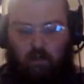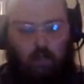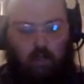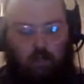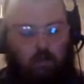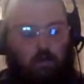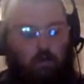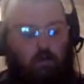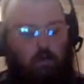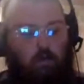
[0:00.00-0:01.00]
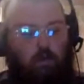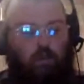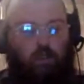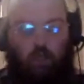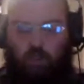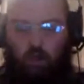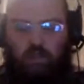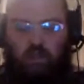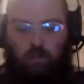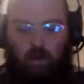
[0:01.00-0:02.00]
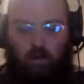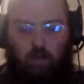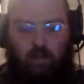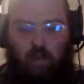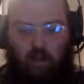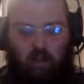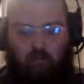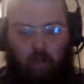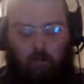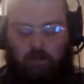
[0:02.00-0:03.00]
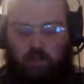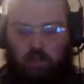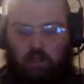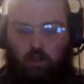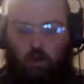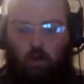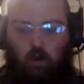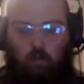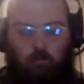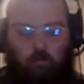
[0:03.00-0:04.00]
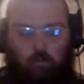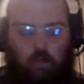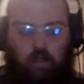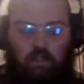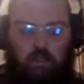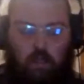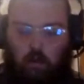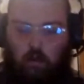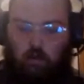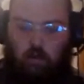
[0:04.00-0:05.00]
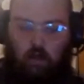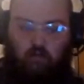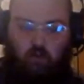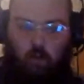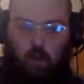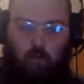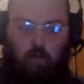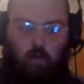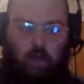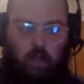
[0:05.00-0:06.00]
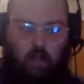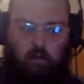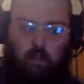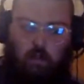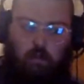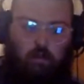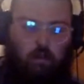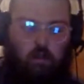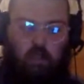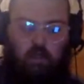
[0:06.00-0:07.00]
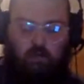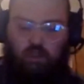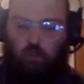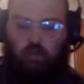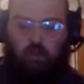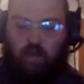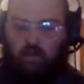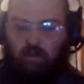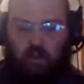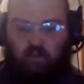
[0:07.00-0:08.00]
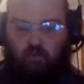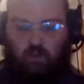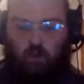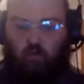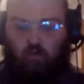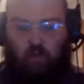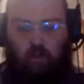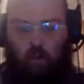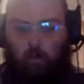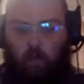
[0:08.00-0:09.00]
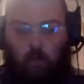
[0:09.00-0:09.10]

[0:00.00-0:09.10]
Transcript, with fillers: Eh? And like Josh Doig's come in and made that left back position his own. And like mm-hmm. seeing the interview with him at the weekend, like he was so delighted to get his first goal for the club.